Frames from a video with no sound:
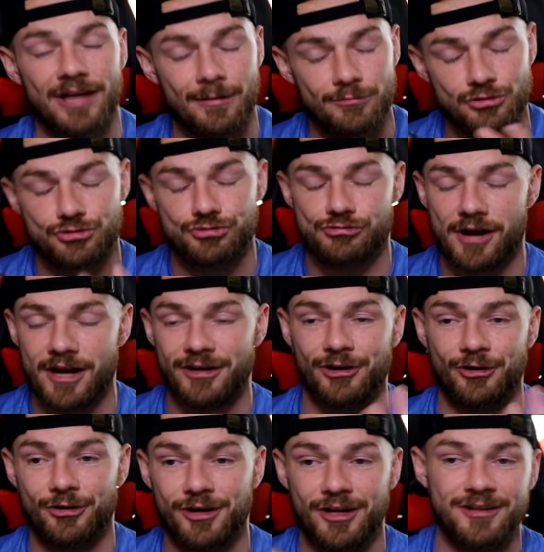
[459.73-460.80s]
I'm trying to
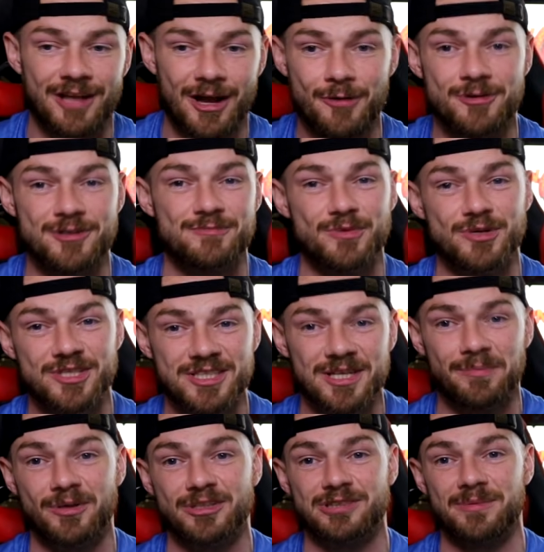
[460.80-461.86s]
cut it down as much as I
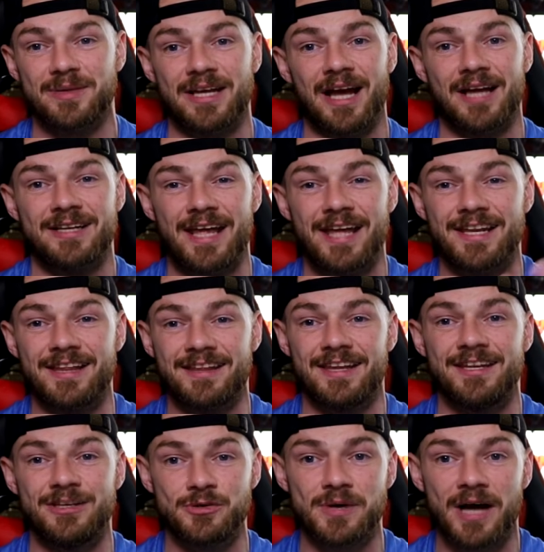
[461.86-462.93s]
possibly can to
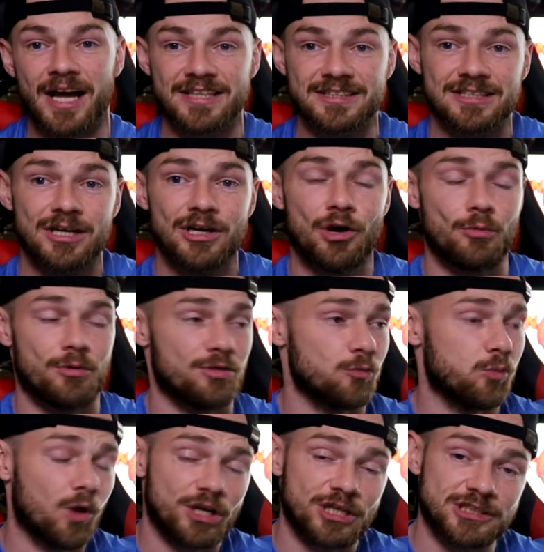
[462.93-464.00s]
entertain you guys with
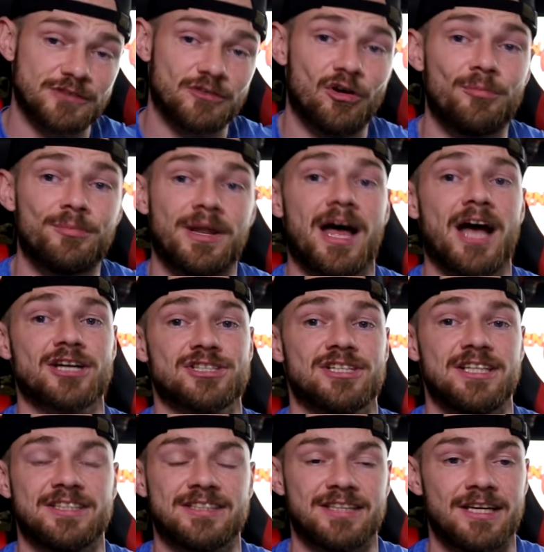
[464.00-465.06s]
what you've come to
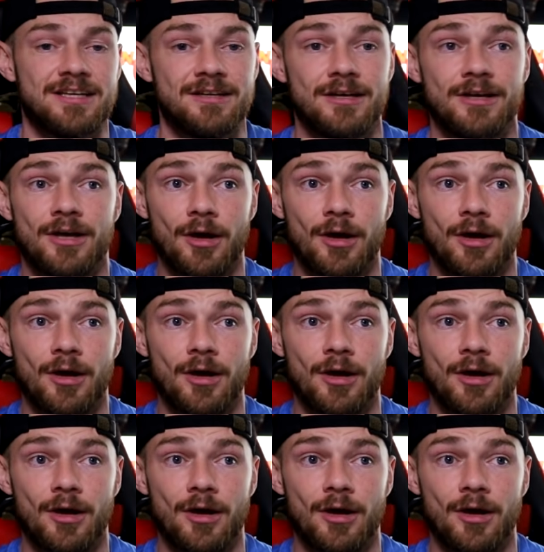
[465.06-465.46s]
actually see.